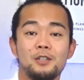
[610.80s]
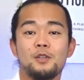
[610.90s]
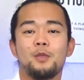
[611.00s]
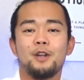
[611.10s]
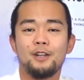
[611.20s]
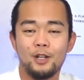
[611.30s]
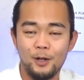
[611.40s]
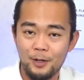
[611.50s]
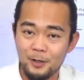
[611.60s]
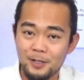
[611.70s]
So there you
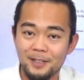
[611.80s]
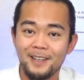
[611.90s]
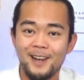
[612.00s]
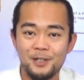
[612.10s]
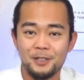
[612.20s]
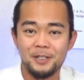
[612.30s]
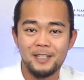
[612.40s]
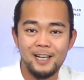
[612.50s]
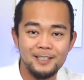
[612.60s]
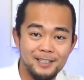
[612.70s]
go. Those are the
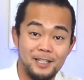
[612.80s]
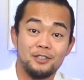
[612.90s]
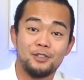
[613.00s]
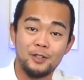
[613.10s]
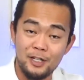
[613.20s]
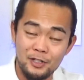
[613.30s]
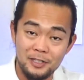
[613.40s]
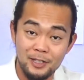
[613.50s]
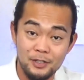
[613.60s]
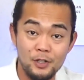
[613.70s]
exercises and
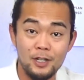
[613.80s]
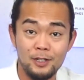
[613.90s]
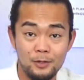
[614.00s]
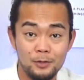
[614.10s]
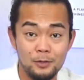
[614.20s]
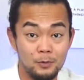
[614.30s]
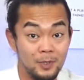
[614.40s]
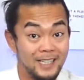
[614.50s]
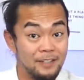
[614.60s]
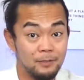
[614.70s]
stretches that you can do to
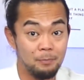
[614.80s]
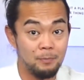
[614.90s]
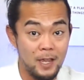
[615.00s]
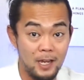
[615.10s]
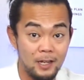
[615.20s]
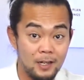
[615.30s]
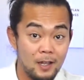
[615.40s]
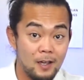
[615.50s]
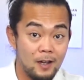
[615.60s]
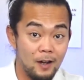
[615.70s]
relieve the pain
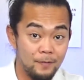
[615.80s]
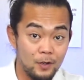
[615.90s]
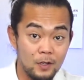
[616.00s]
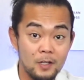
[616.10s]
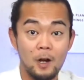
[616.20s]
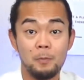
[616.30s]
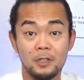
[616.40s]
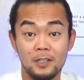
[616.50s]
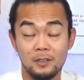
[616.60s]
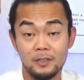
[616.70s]
of your
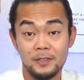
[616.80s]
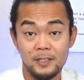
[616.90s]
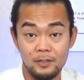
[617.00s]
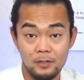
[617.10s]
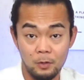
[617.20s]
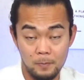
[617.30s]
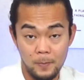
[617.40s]
carpal tunnel syndrome.